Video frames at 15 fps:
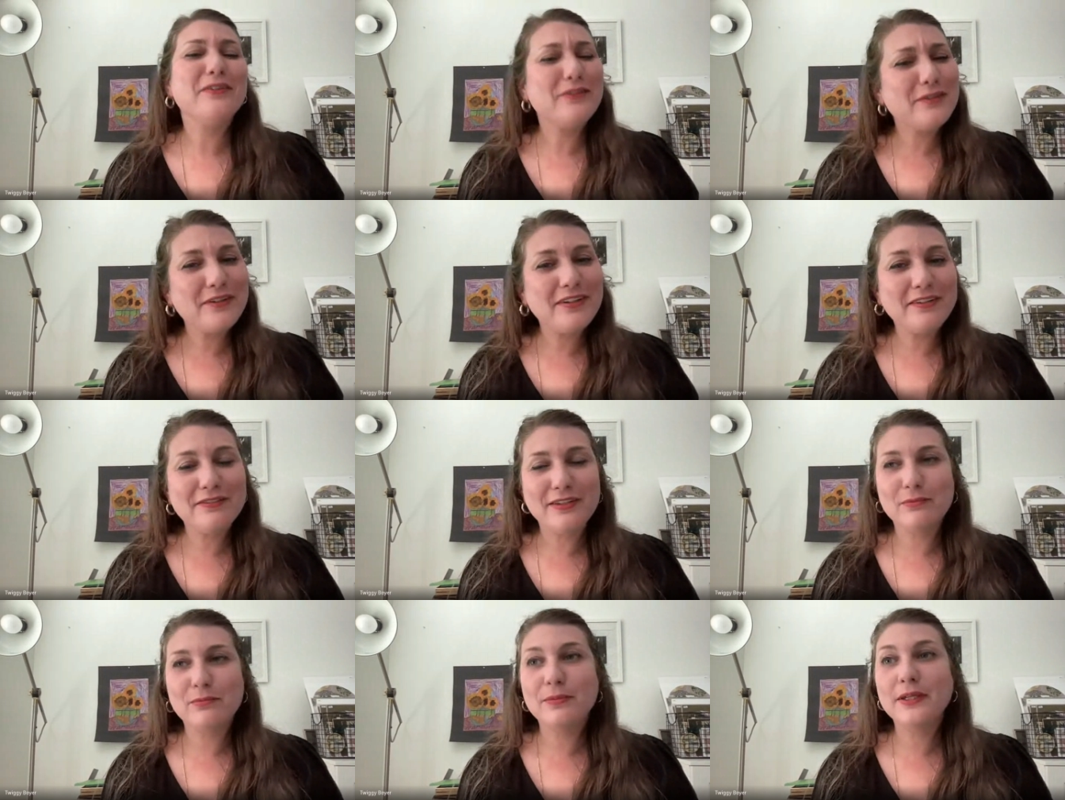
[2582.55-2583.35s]
assertive
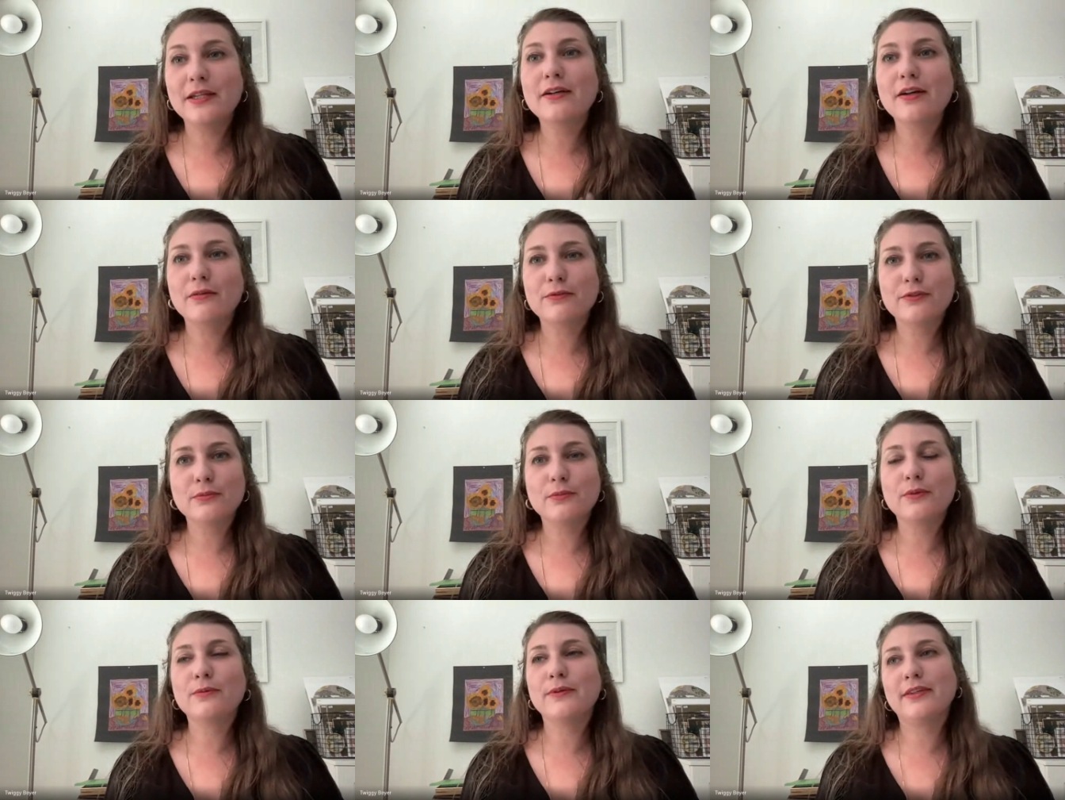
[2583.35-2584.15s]
and being
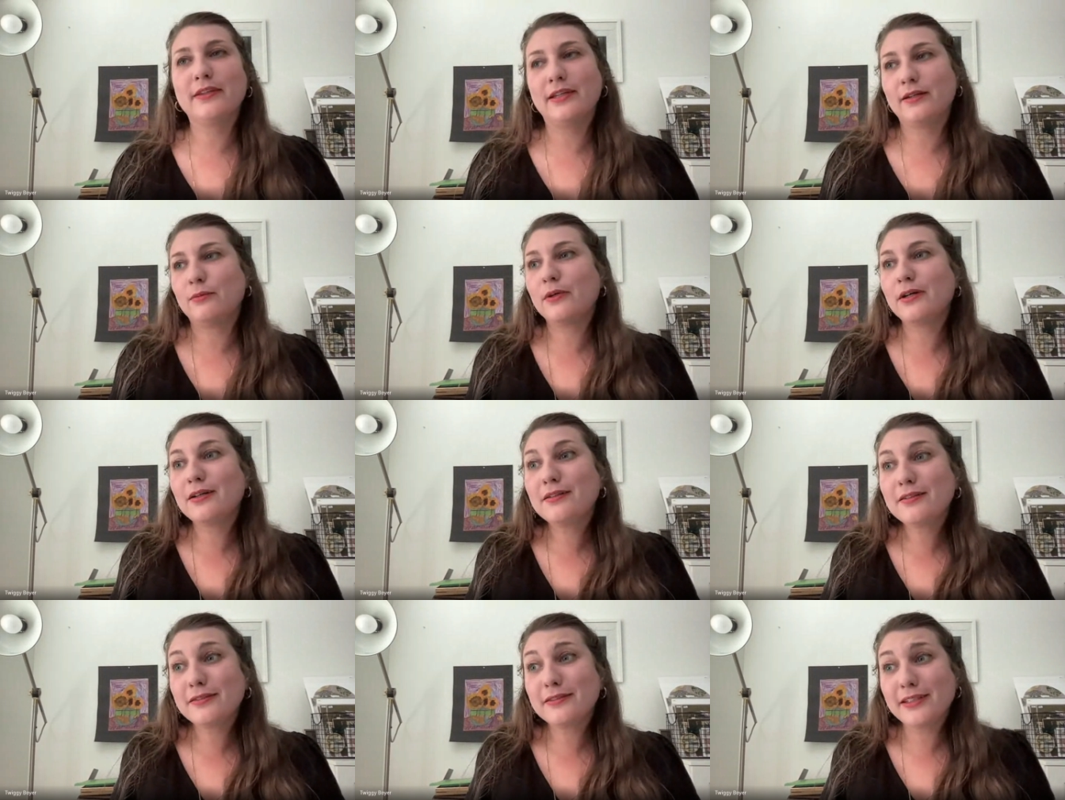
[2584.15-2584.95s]
comfortable with like,
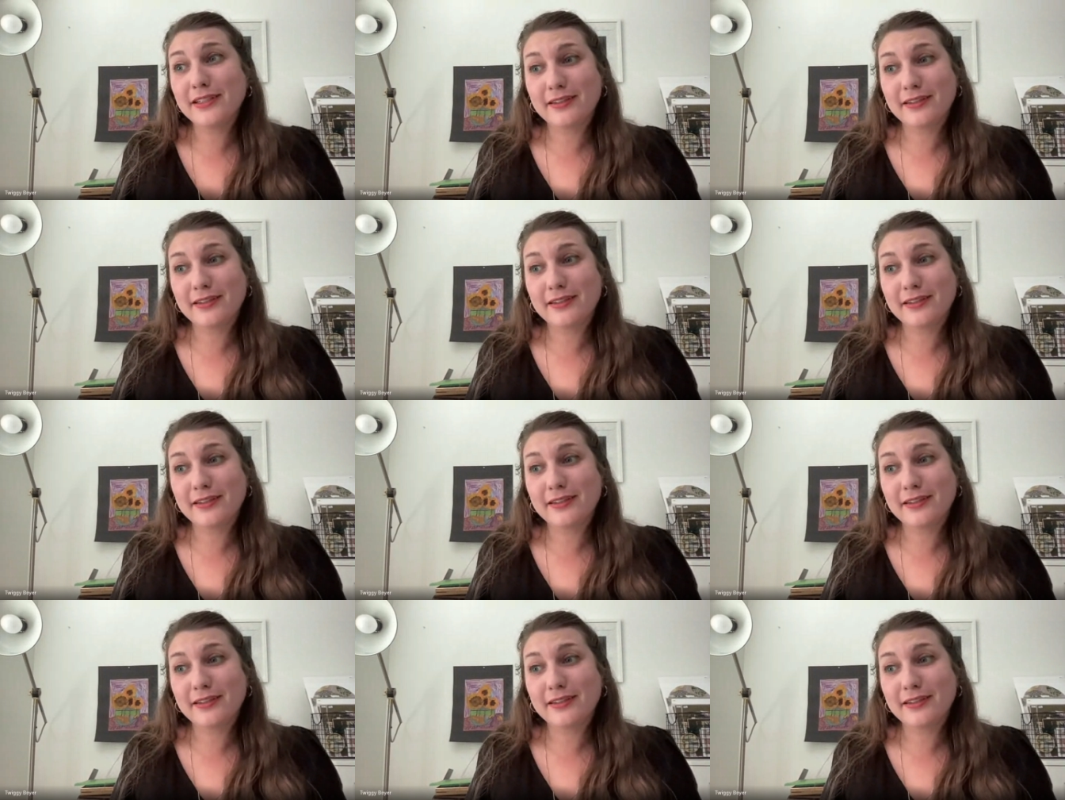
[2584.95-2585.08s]
well,